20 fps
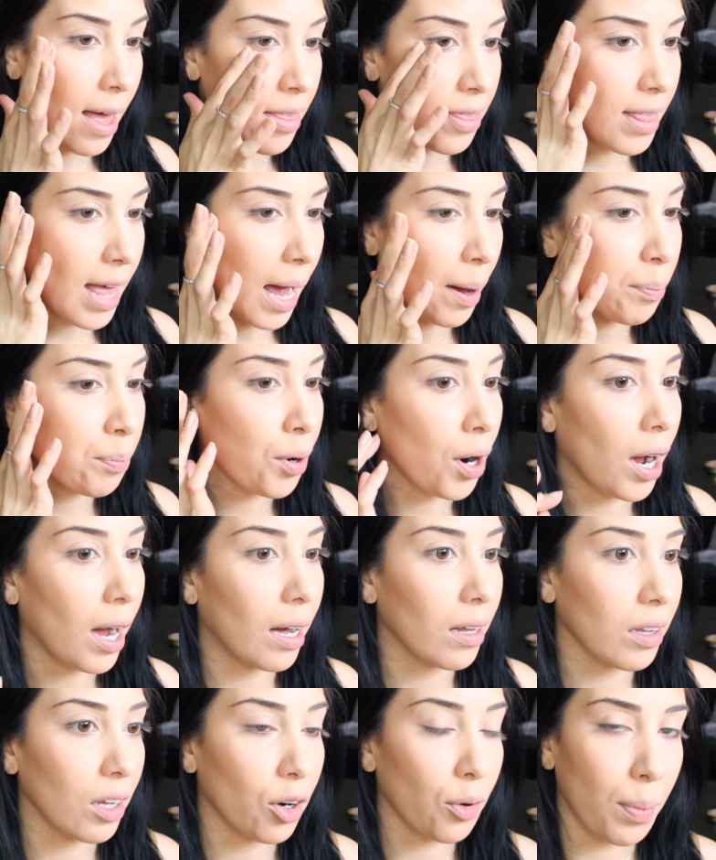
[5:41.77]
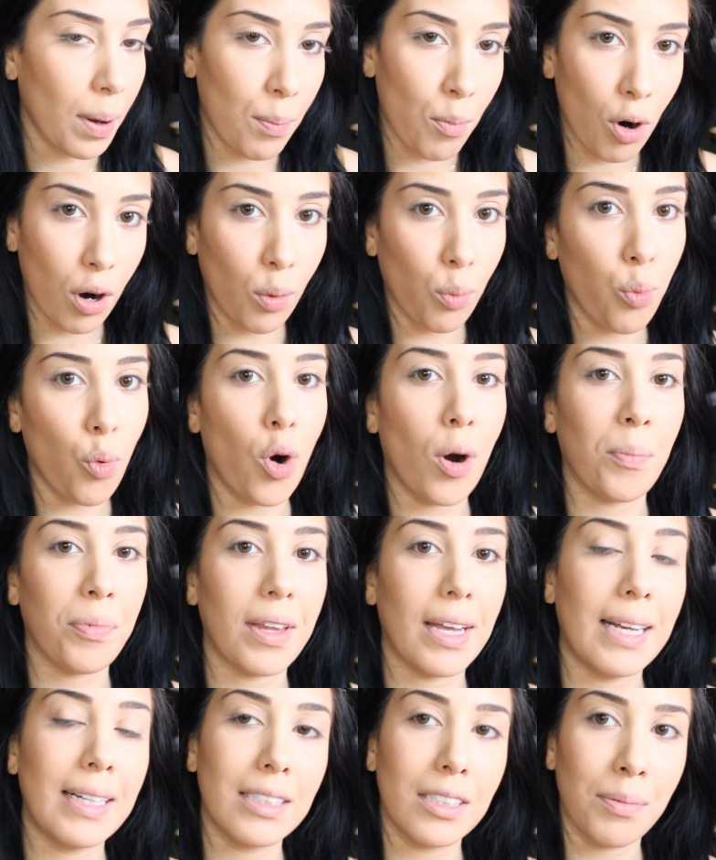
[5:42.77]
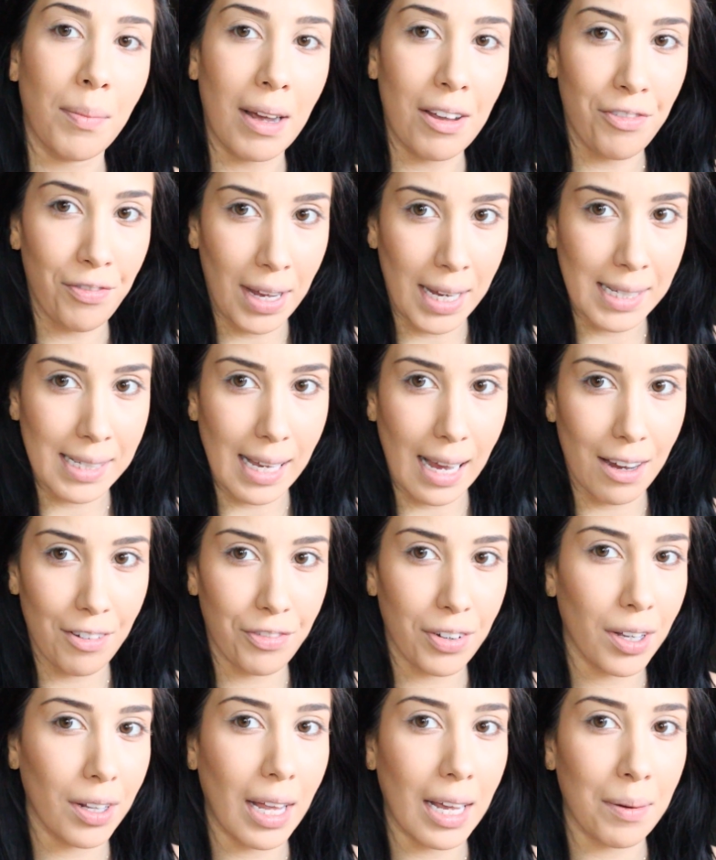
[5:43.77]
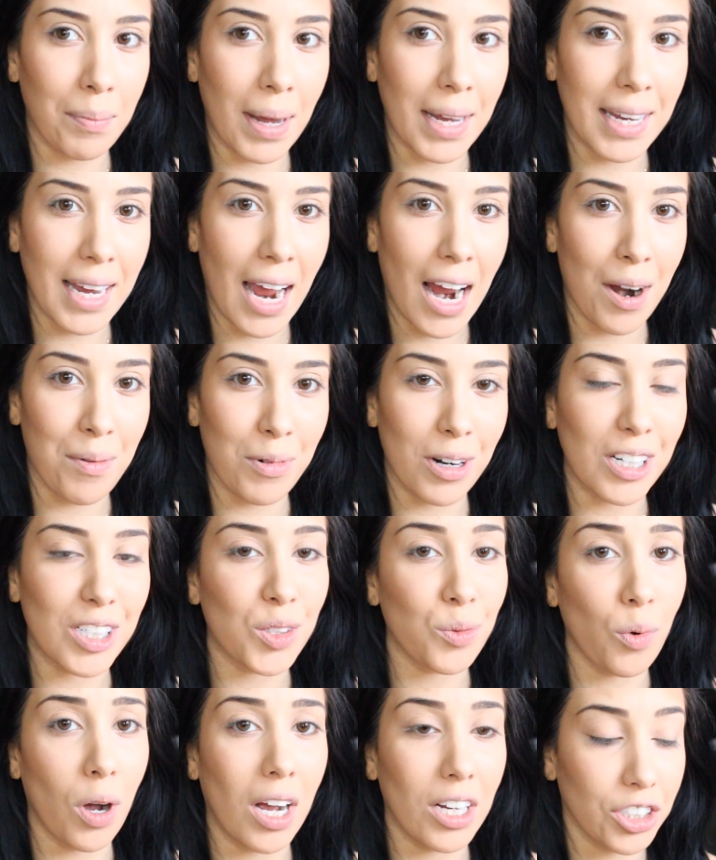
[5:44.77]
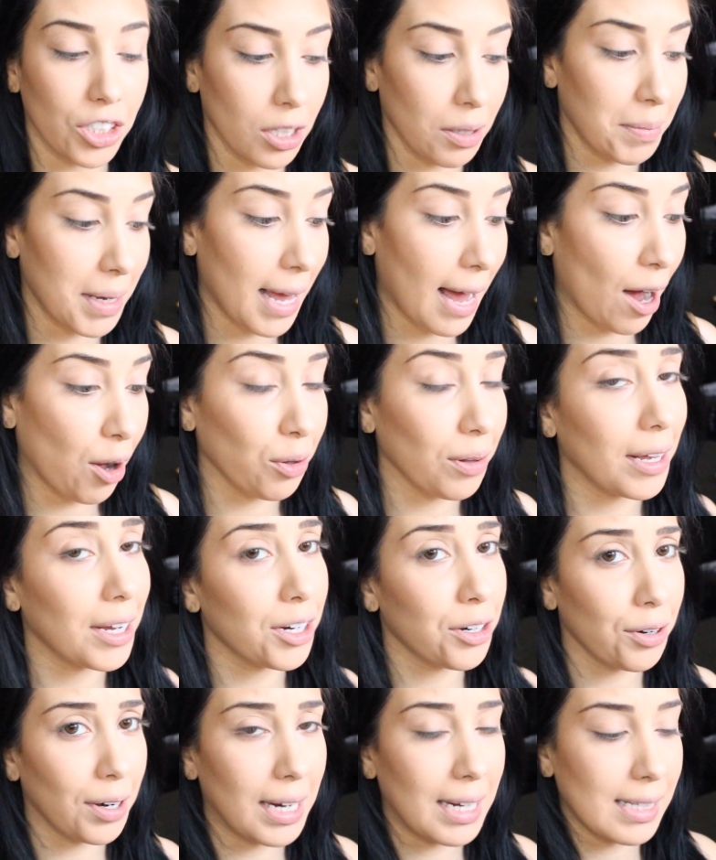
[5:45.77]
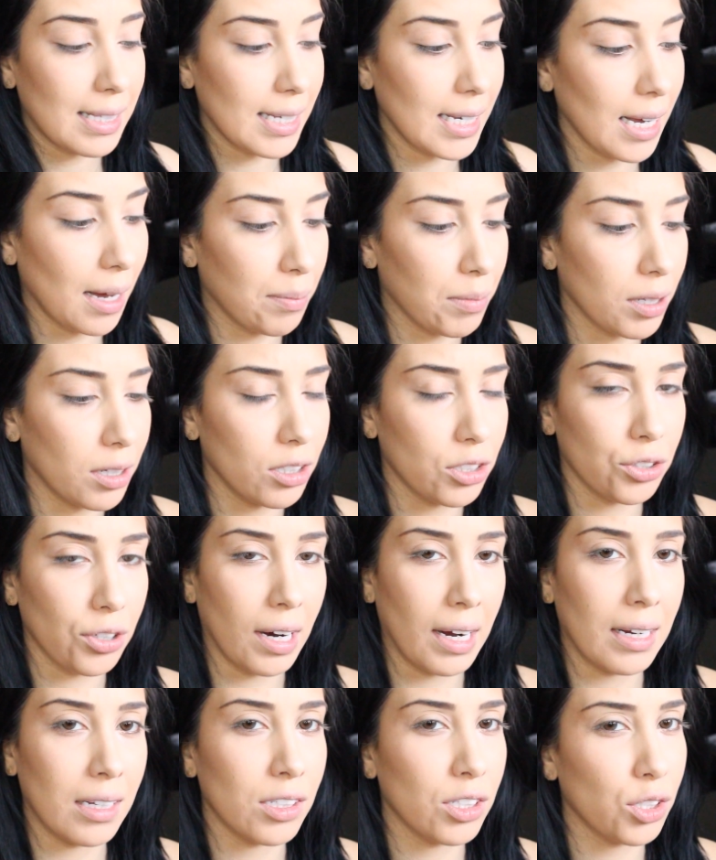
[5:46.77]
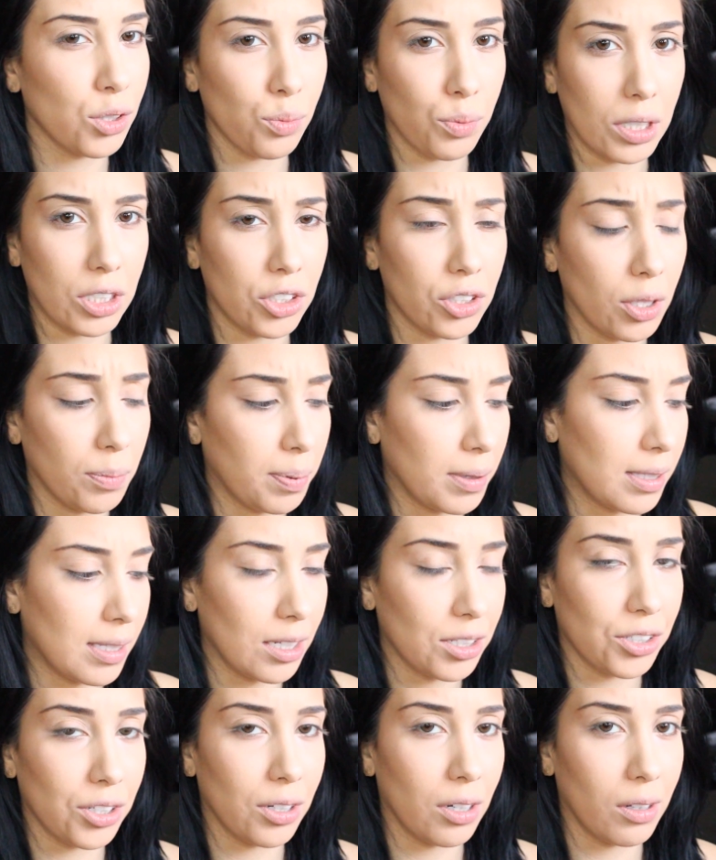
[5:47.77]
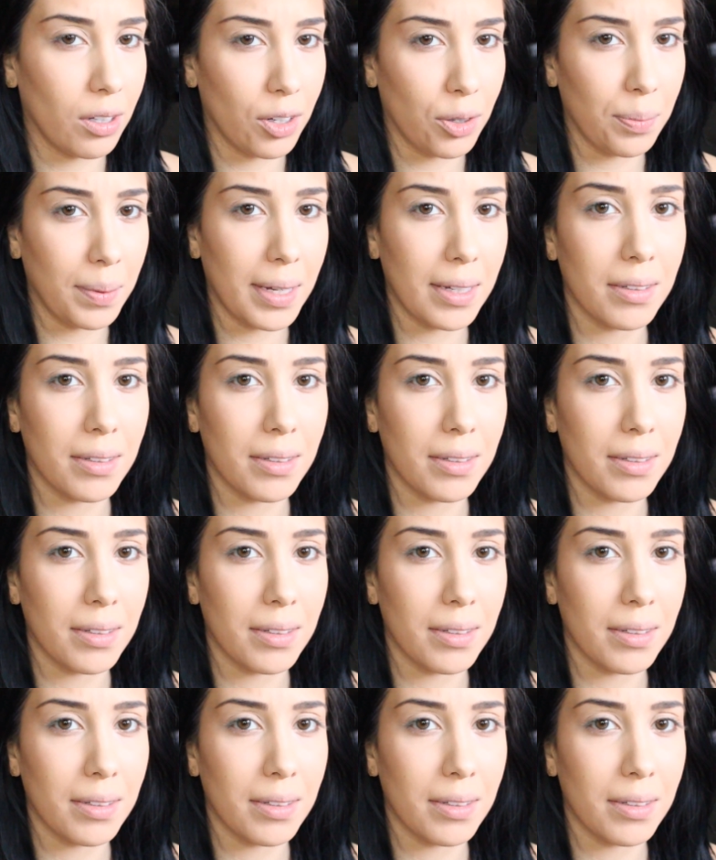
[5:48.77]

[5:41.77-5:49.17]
And that brought a little bit more warmth into my face. I feel like my camera is washing me out like crazy. I'm gonna try and switch the position a little